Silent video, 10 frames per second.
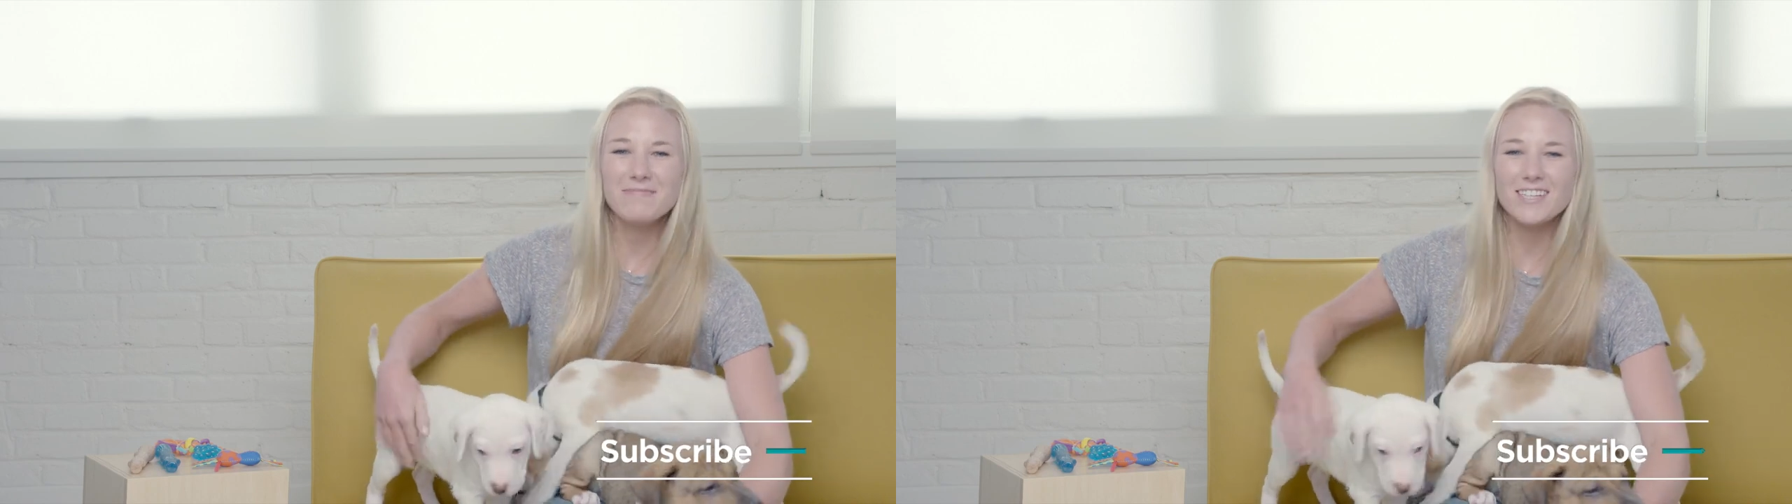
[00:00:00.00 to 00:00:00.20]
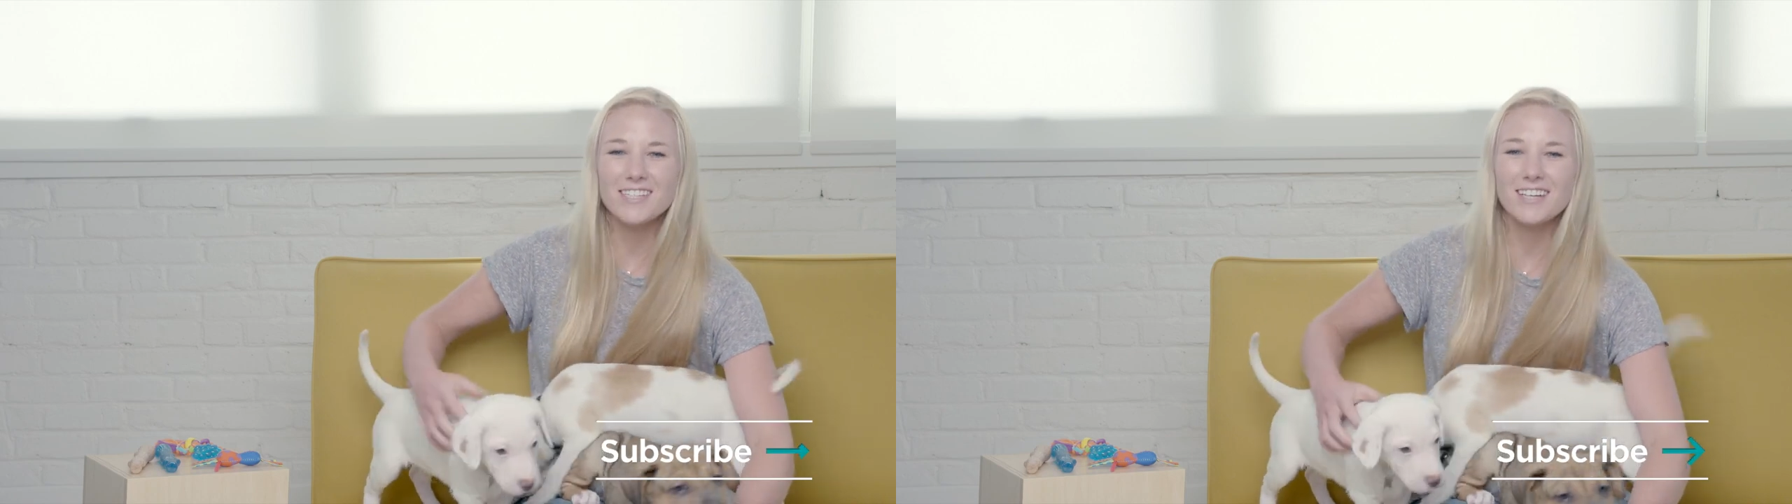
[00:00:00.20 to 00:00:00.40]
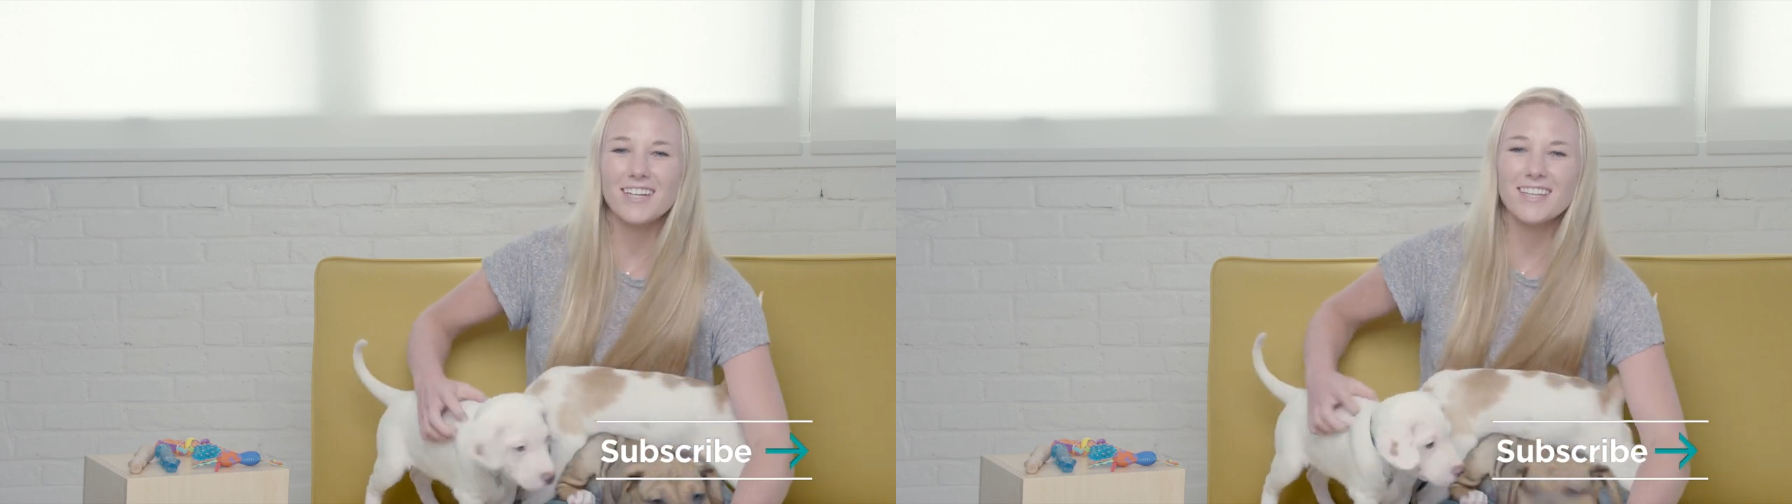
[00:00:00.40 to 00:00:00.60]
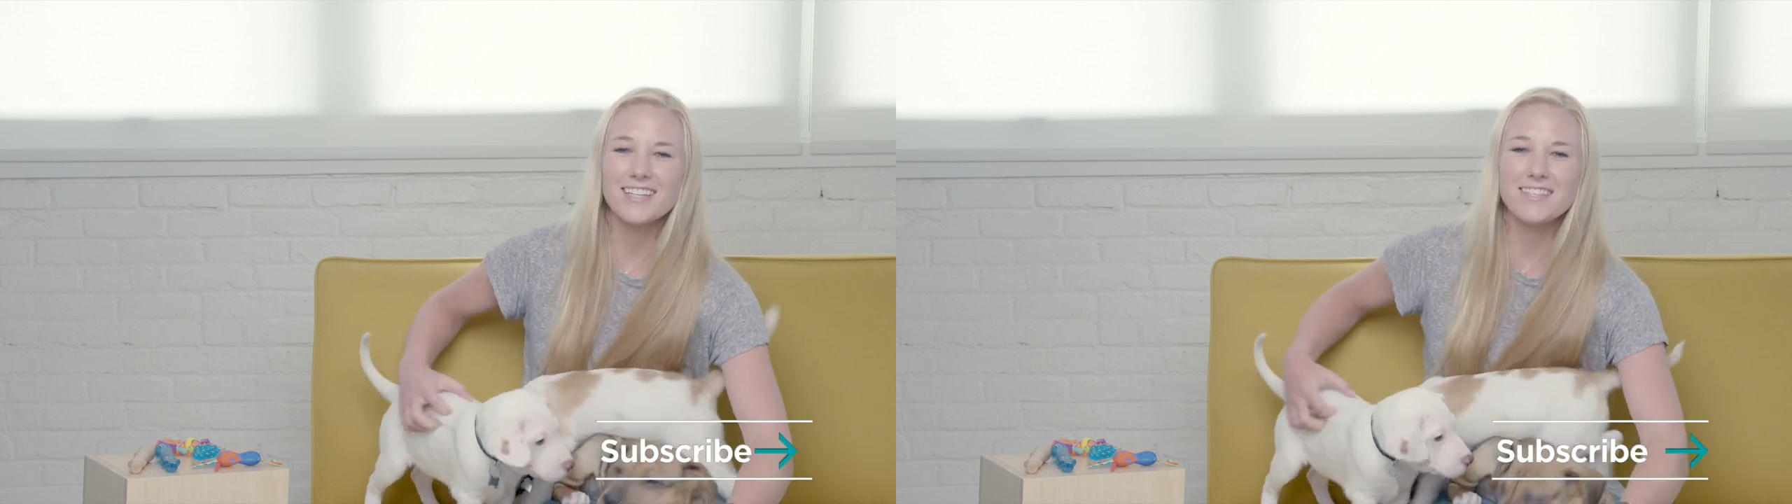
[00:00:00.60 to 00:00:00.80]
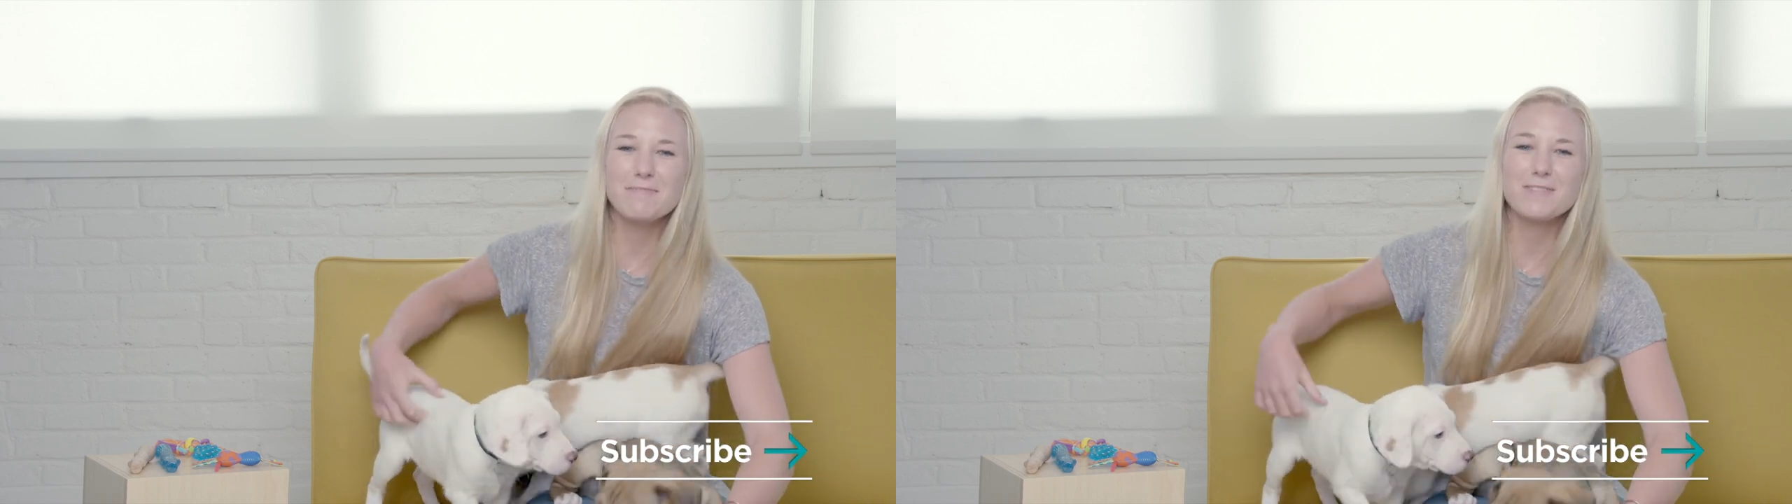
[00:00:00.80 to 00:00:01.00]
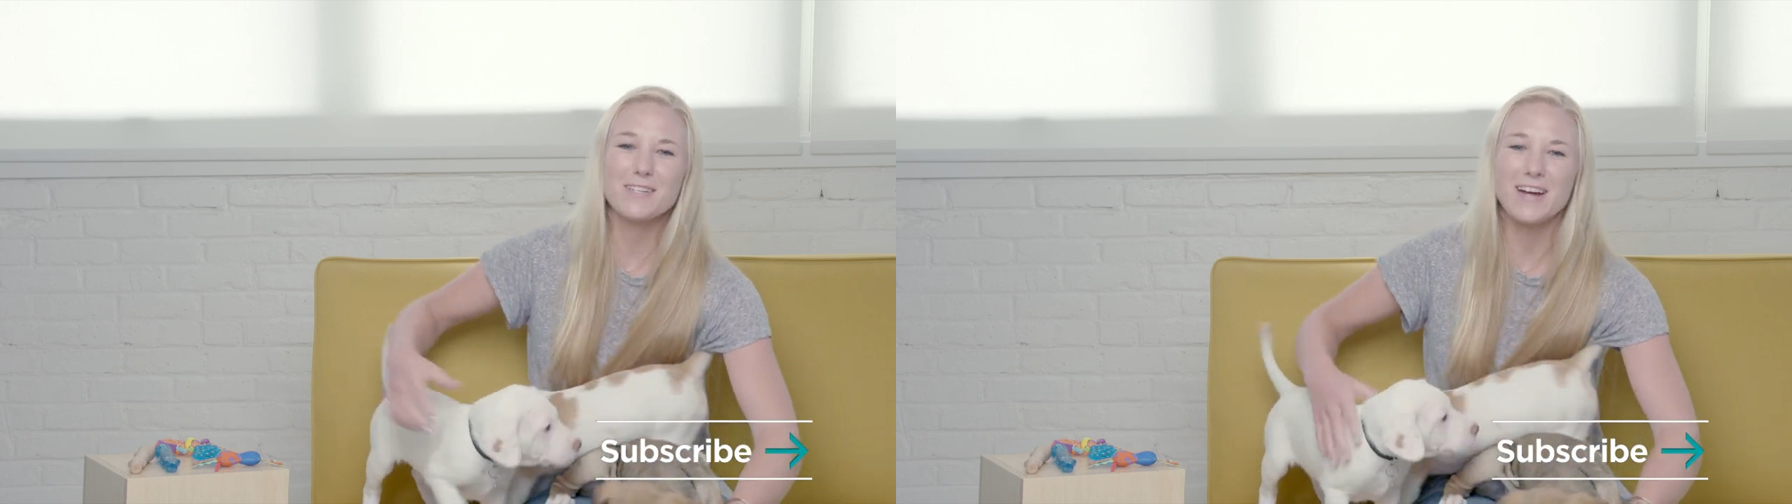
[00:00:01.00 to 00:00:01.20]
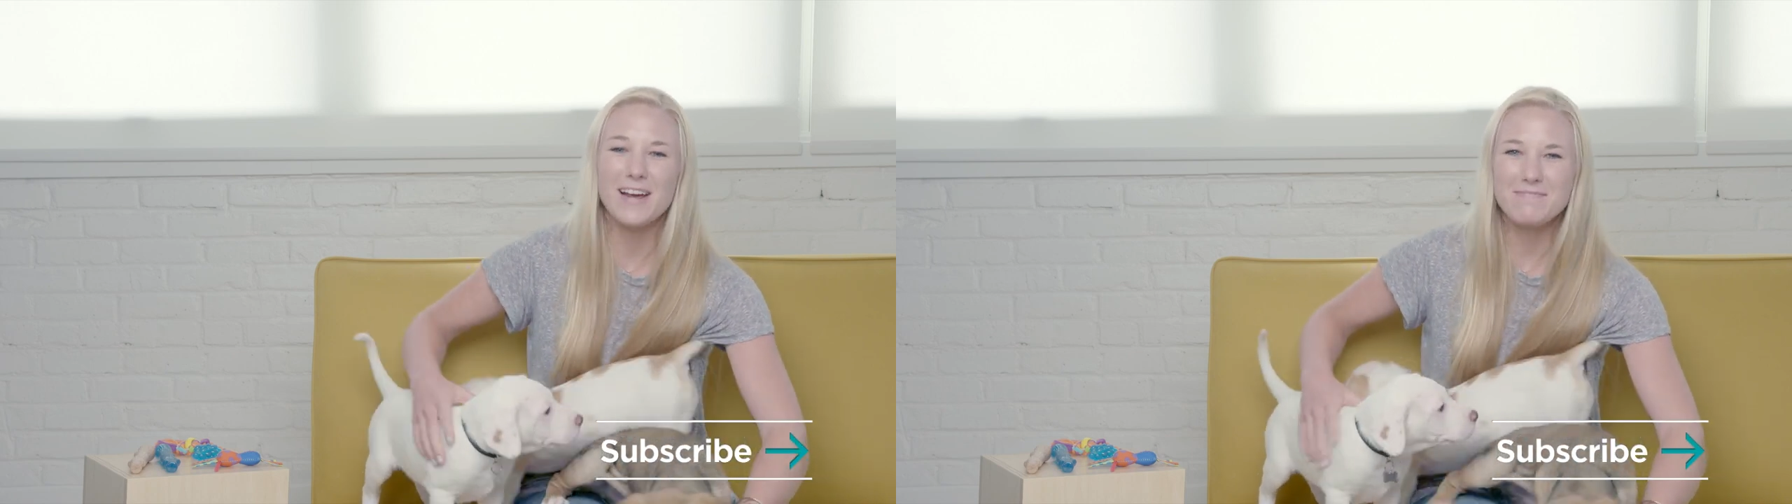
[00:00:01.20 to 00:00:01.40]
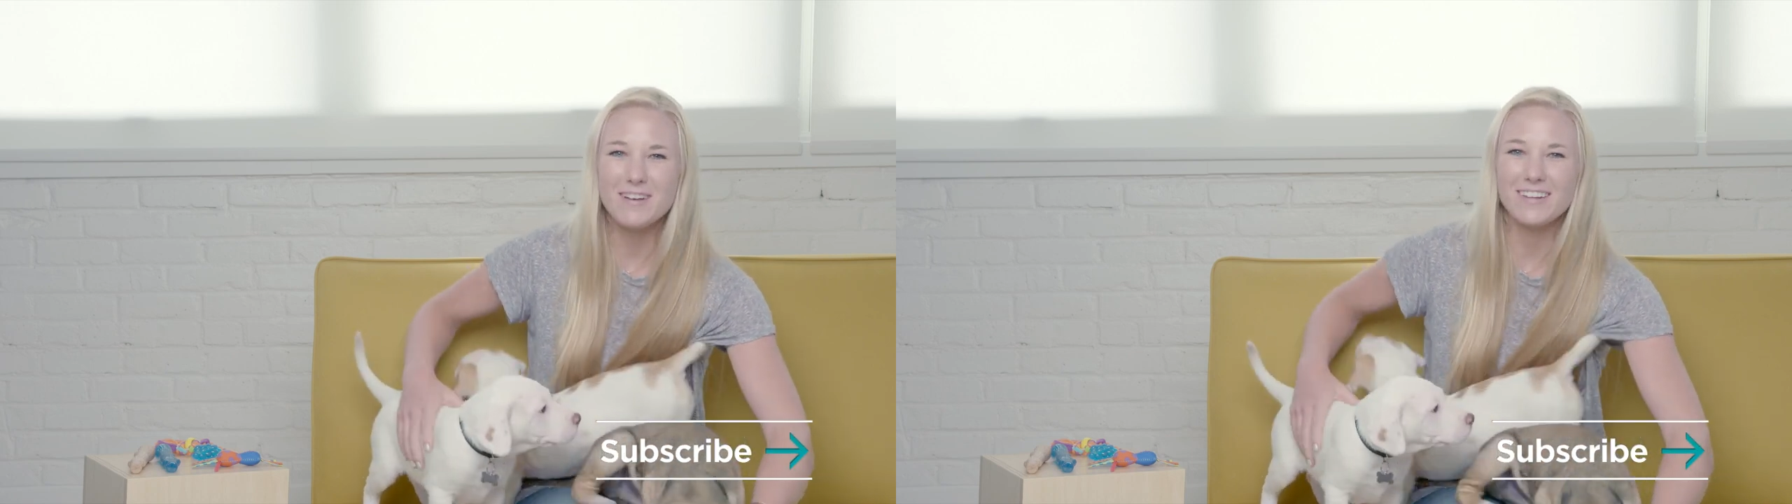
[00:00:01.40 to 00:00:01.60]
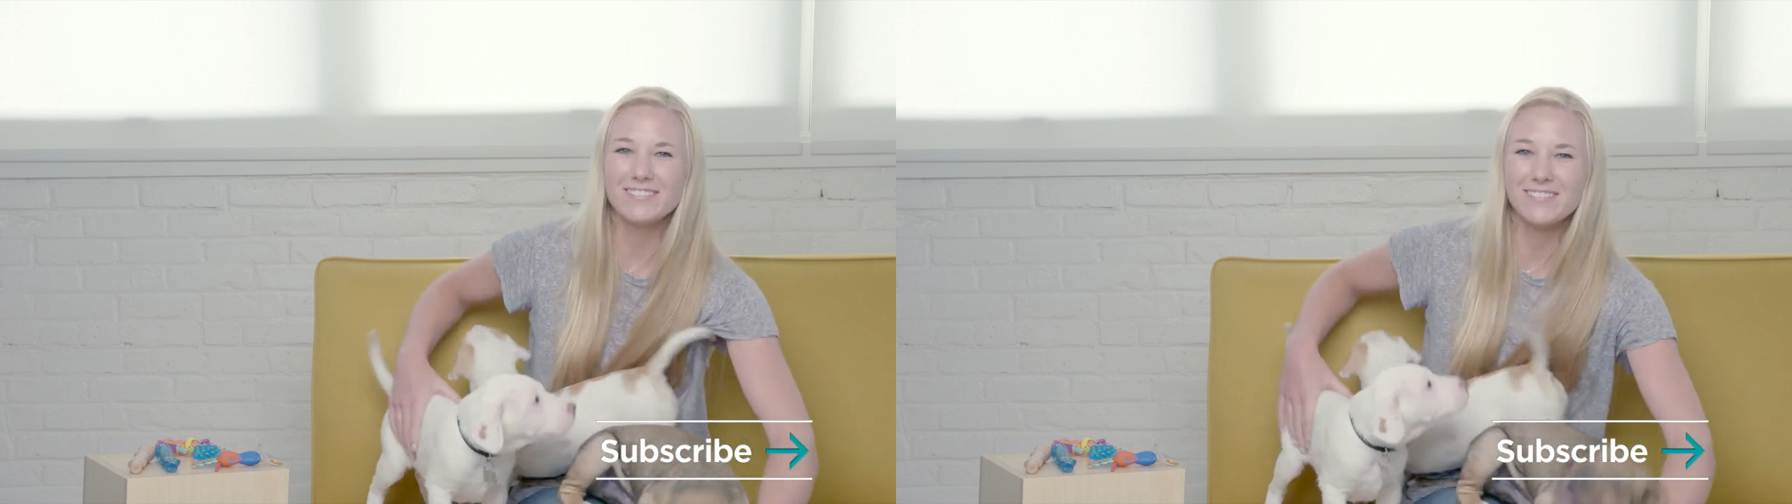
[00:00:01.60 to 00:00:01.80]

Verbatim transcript: be sure to hit the subscribe button